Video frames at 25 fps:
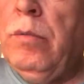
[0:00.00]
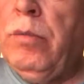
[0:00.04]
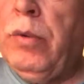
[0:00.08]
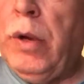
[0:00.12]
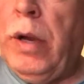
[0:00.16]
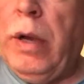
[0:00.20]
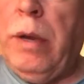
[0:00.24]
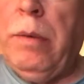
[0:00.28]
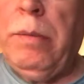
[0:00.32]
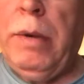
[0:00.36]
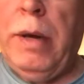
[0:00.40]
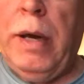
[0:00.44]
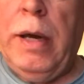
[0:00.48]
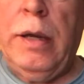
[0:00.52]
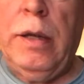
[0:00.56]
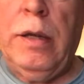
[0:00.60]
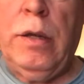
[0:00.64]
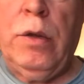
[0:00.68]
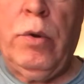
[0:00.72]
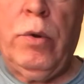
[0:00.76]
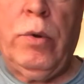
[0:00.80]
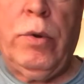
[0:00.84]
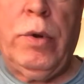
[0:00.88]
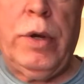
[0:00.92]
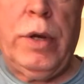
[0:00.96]
pray about it.
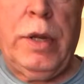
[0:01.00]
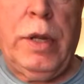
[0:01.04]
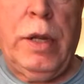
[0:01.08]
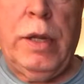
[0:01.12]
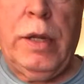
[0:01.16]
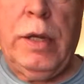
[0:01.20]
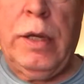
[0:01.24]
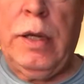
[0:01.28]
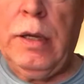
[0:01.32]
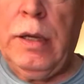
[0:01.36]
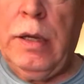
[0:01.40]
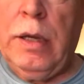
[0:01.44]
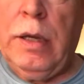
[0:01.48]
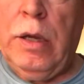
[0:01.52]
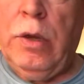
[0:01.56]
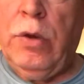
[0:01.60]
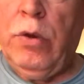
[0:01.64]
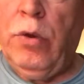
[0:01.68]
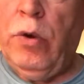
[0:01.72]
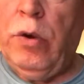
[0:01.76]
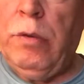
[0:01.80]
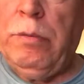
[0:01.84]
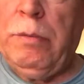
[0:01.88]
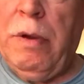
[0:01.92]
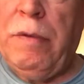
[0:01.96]
Lord,
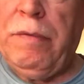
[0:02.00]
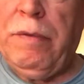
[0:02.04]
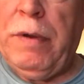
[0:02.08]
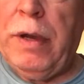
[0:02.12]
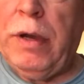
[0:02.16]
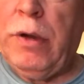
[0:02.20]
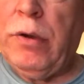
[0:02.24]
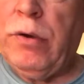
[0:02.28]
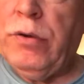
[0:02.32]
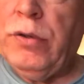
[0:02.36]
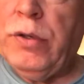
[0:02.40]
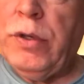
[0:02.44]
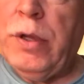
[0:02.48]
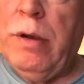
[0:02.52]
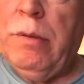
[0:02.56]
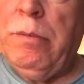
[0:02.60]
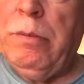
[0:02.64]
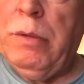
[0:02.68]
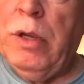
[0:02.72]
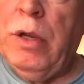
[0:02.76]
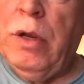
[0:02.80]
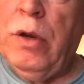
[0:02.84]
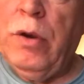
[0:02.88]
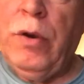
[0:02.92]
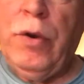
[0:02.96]
anoint my fingers. Help
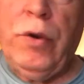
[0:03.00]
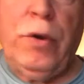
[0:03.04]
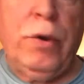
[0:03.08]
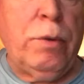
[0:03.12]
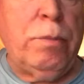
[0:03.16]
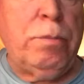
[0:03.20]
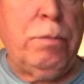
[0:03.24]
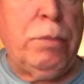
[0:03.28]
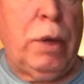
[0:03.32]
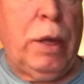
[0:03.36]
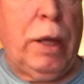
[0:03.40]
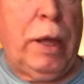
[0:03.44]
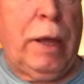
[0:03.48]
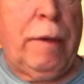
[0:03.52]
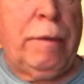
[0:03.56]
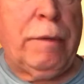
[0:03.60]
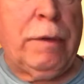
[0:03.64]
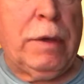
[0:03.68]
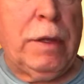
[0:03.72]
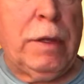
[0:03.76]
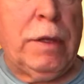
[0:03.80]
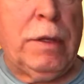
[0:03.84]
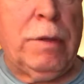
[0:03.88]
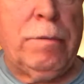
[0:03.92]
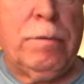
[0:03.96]
me to learn to play
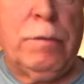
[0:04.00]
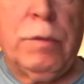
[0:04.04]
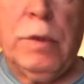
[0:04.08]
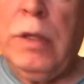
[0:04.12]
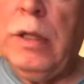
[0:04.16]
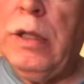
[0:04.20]
it.